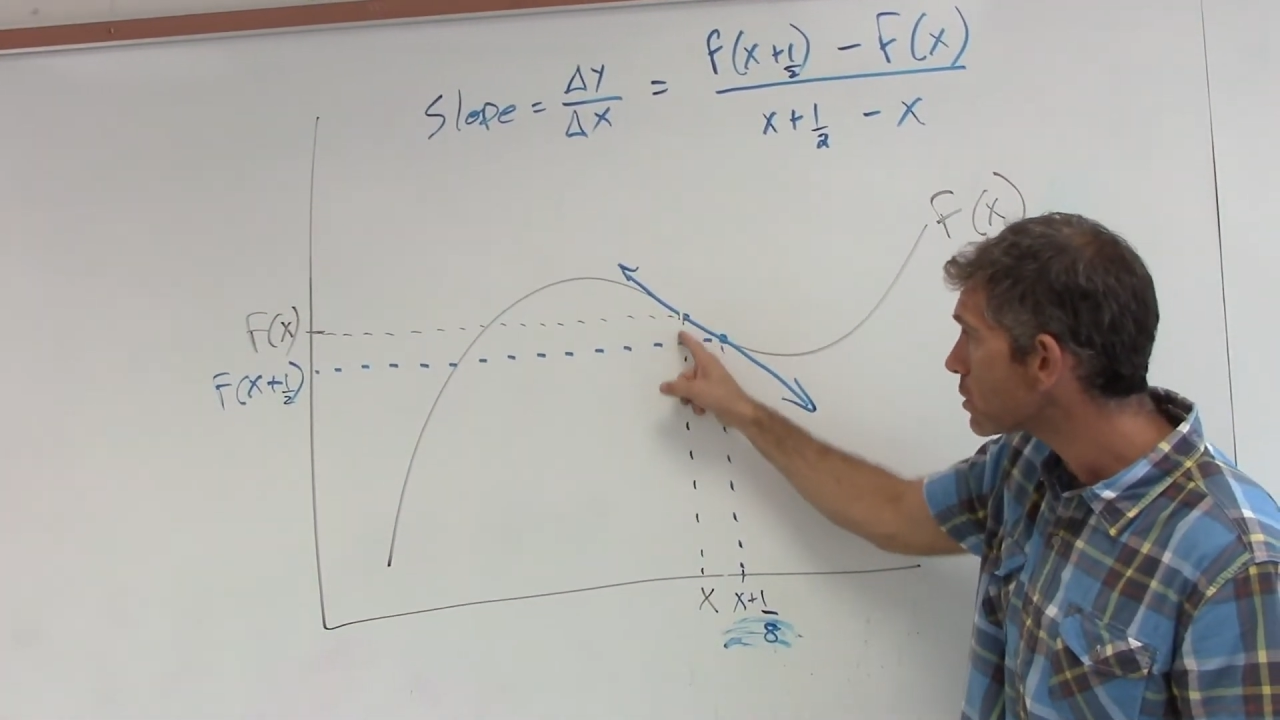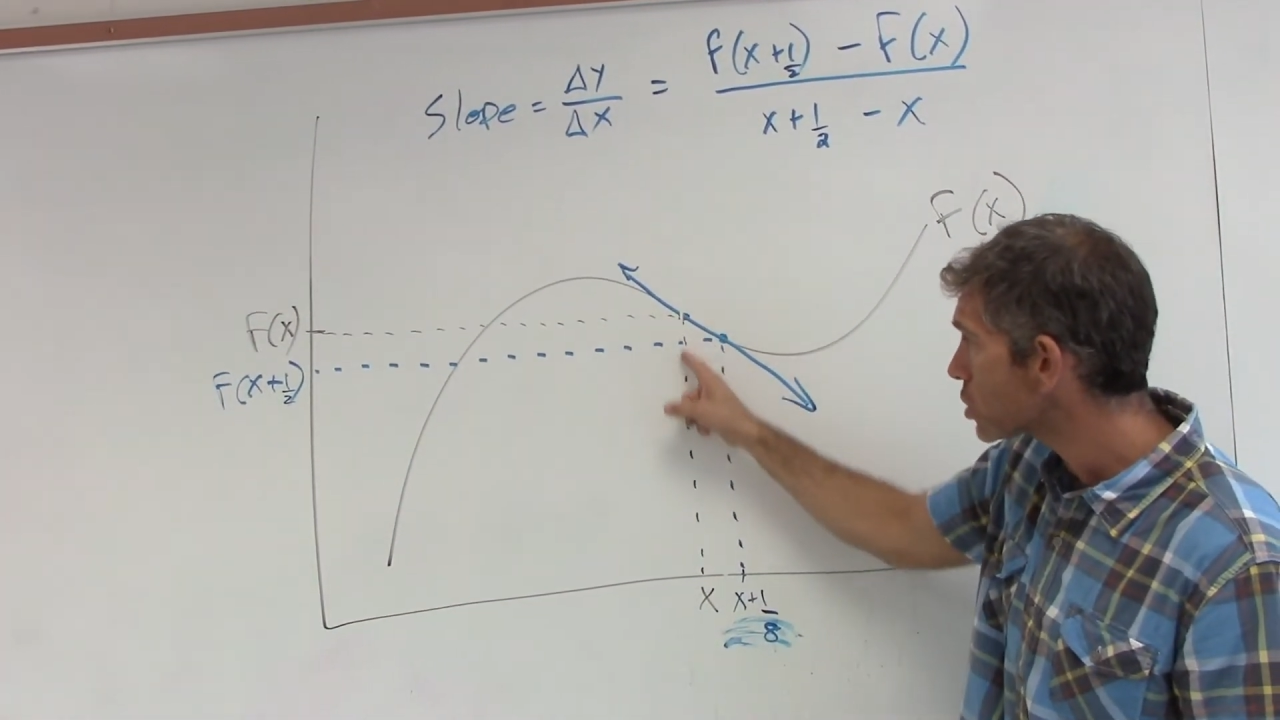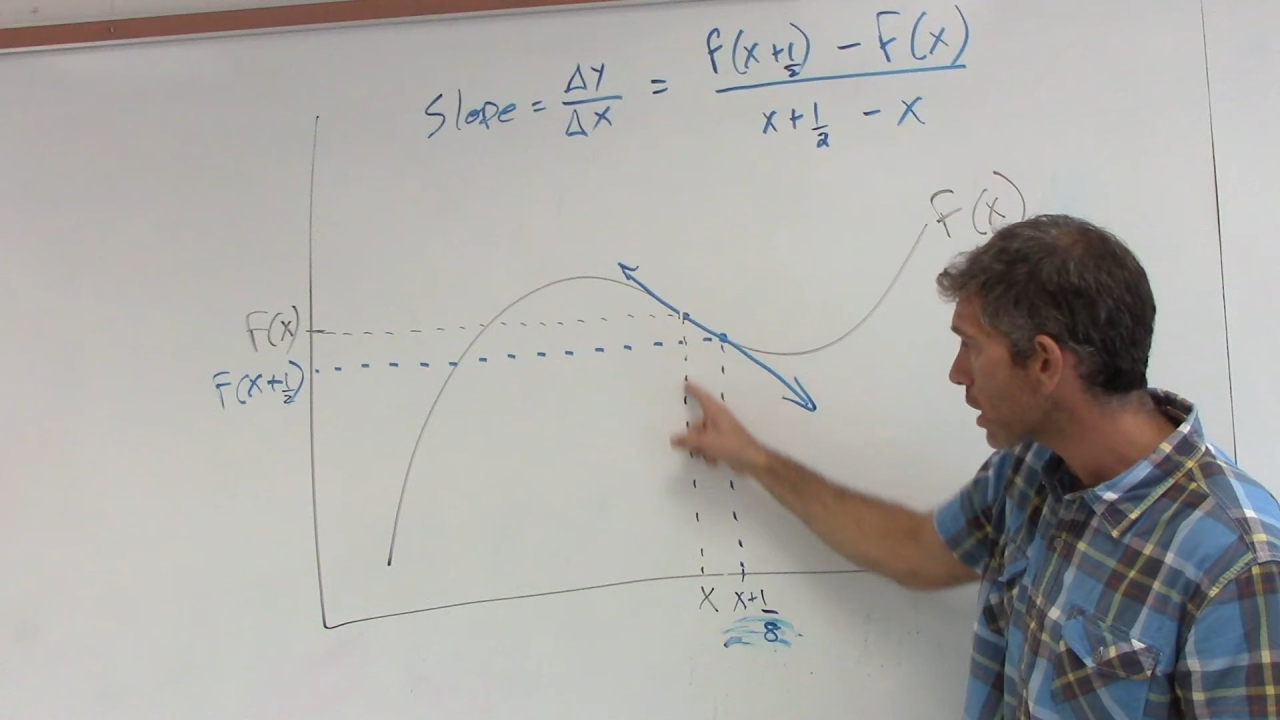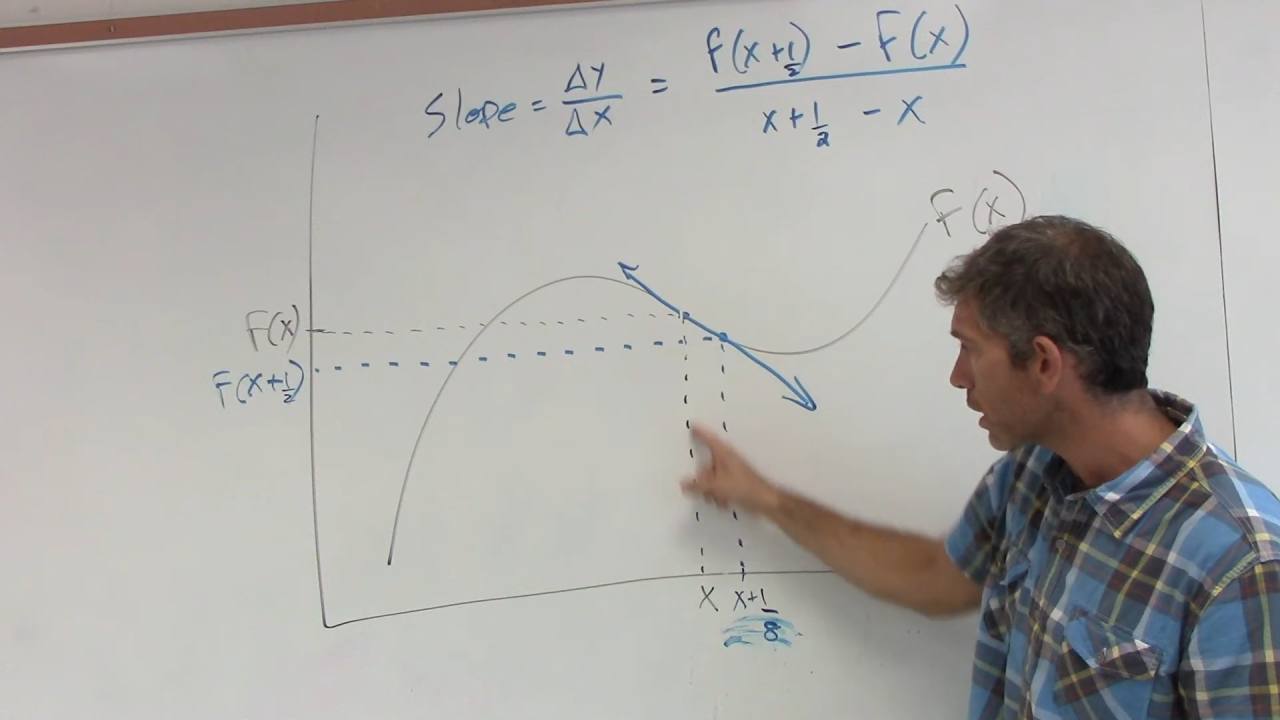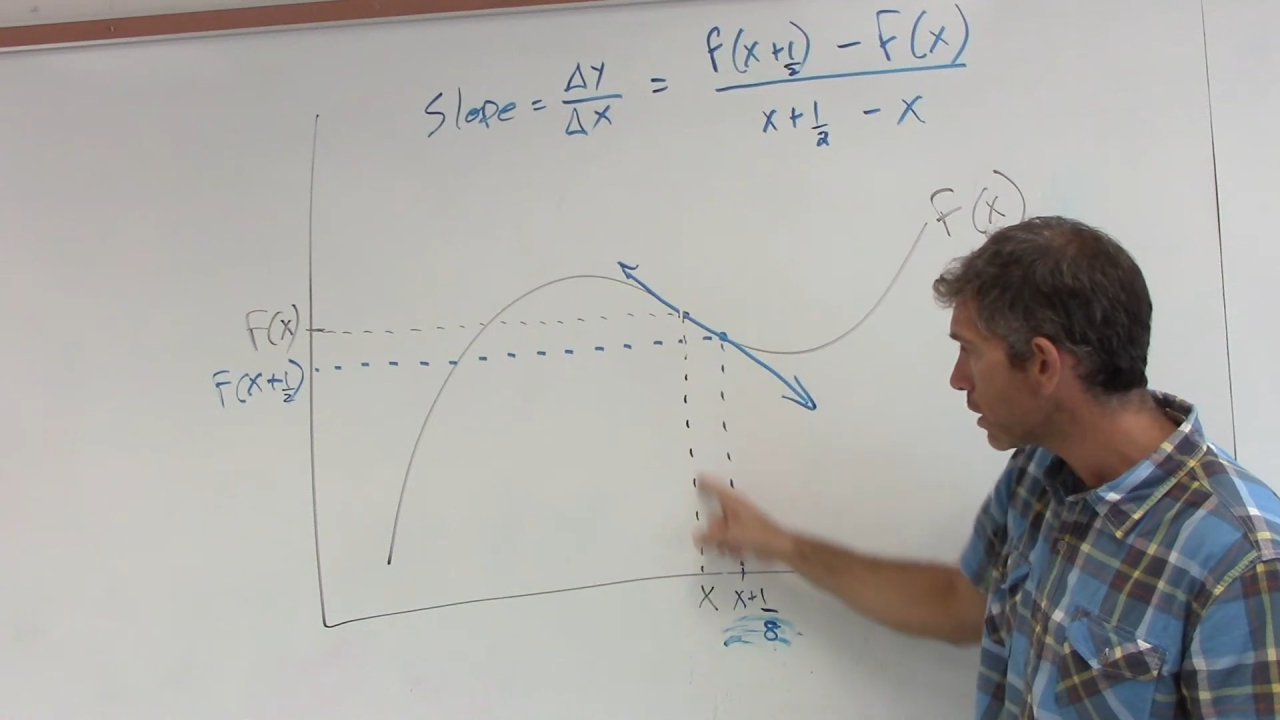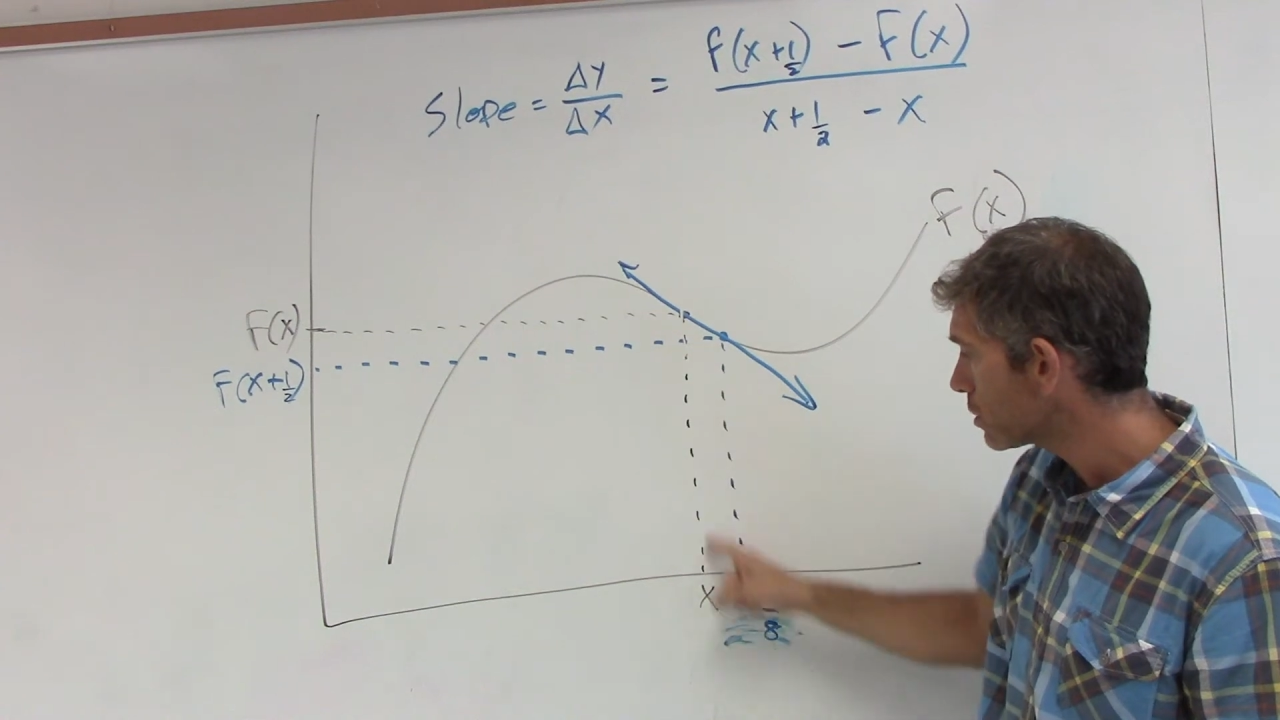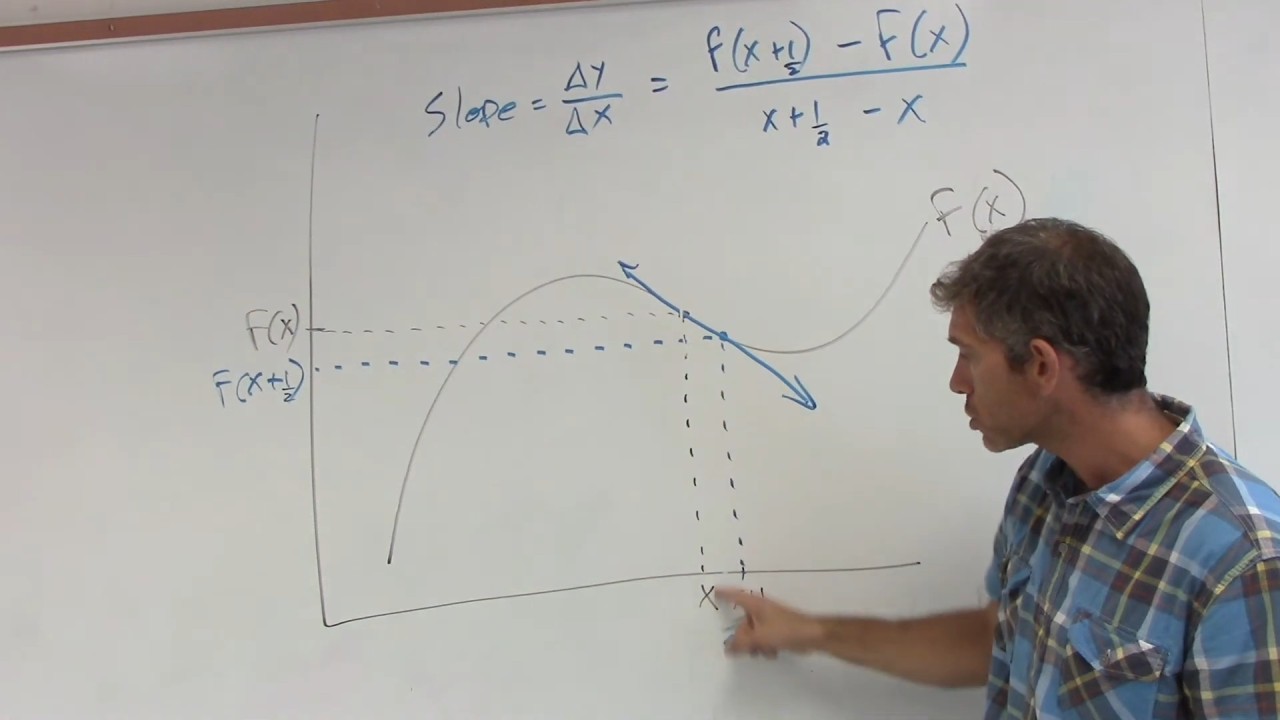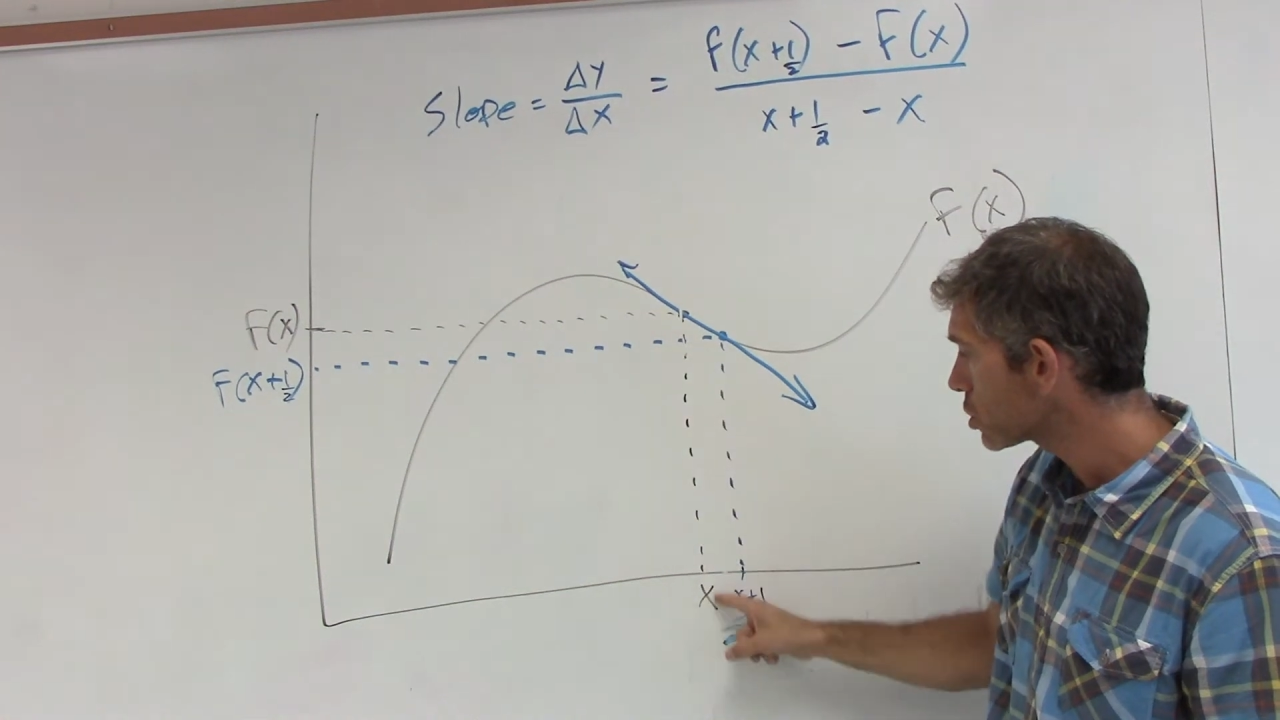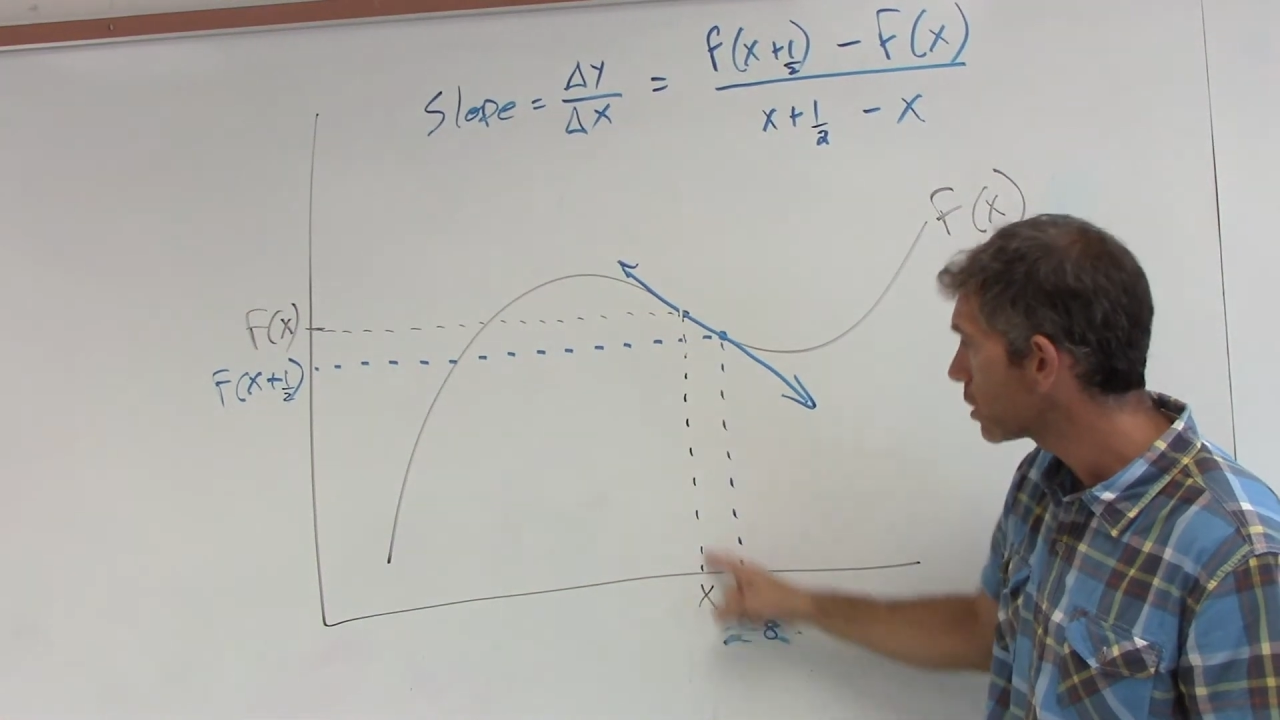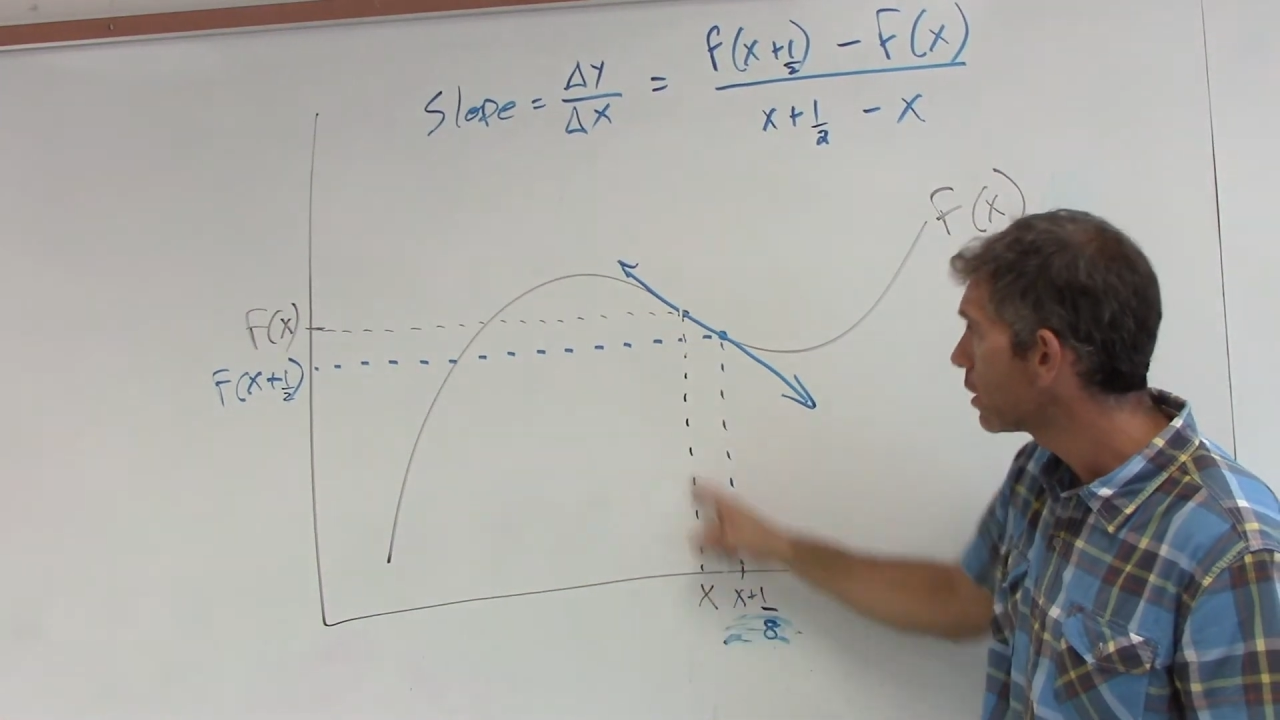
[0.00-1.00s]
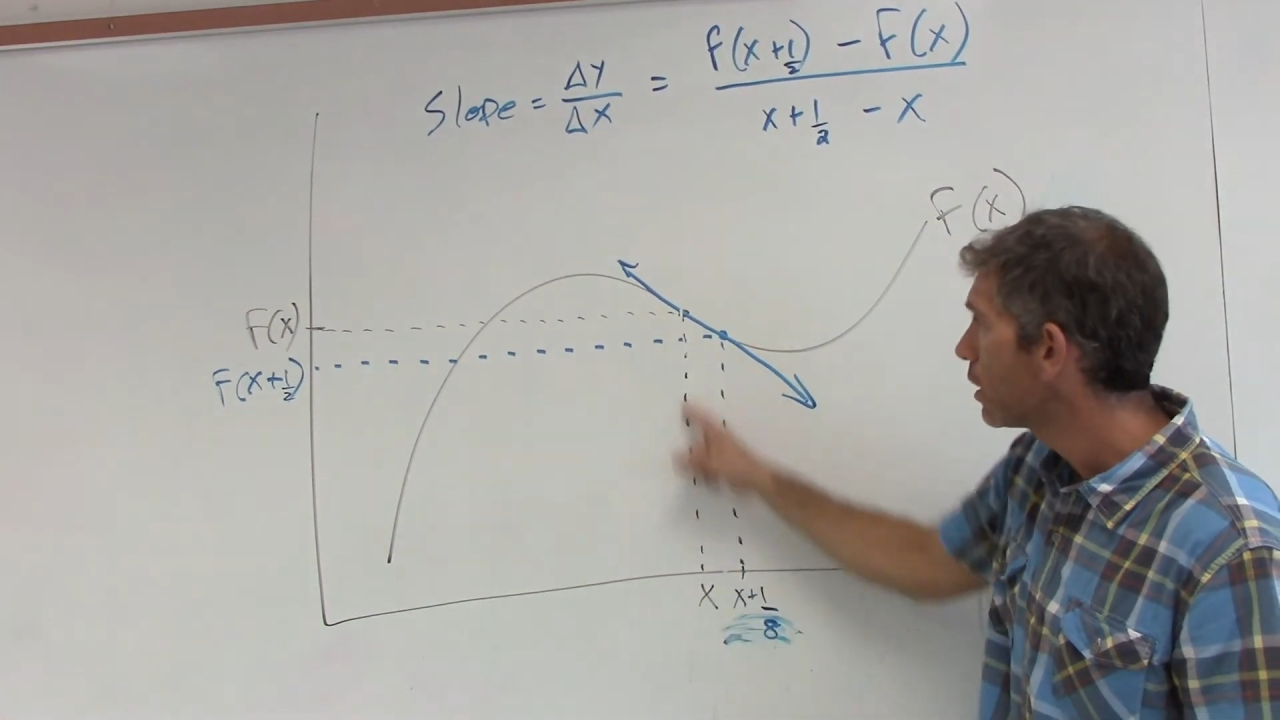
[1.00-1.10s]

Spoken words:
change